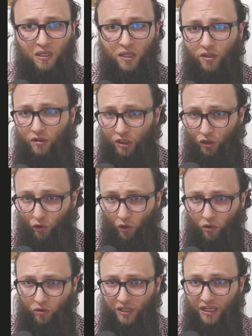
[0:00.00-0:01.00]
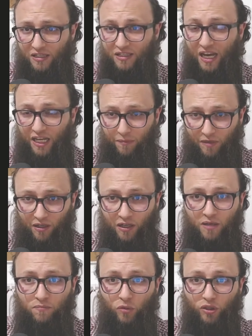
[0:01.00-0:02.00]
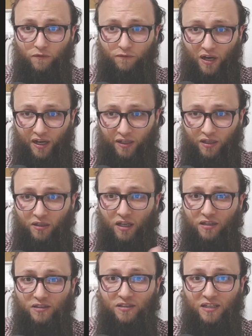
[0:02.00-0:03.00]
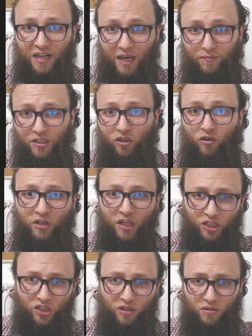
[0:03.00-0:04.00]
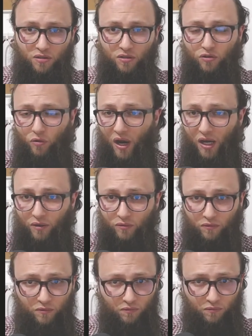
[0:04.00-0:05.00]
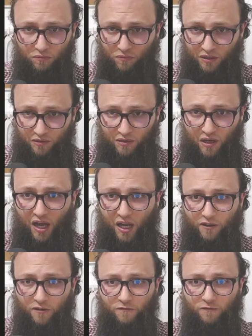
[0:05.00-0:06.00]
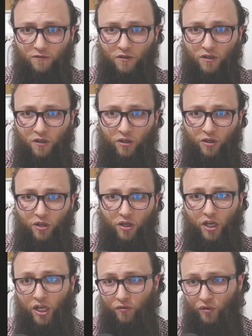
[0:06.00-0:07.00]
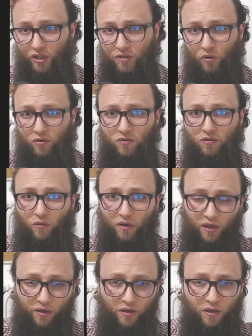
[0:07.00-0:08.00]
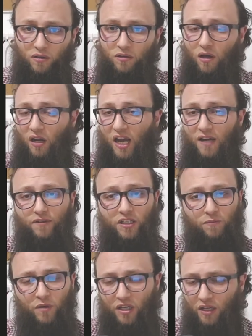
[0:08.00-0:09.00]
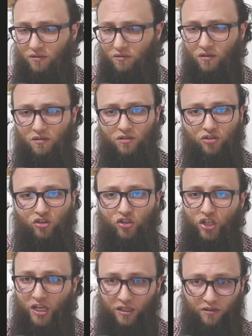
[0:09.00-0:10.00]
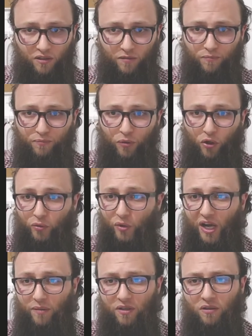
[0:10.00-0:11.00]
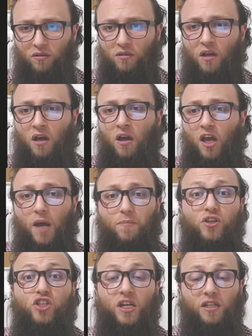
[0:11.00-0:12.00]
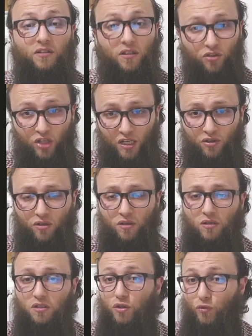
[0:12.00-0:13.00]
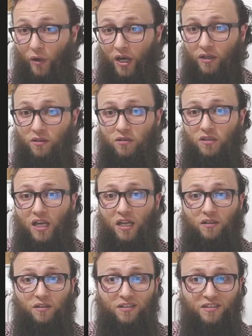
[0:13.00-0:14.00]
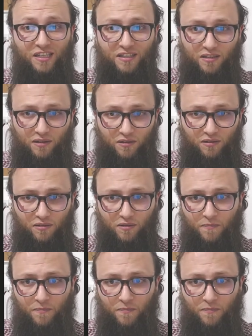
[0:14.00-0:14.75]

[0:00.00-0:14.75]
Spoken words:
The neuron is dynamically modifying its synaptic connections throughout its life in response to learning, life experiences, genetic programming, epigenetic changes, drugs, and diseases,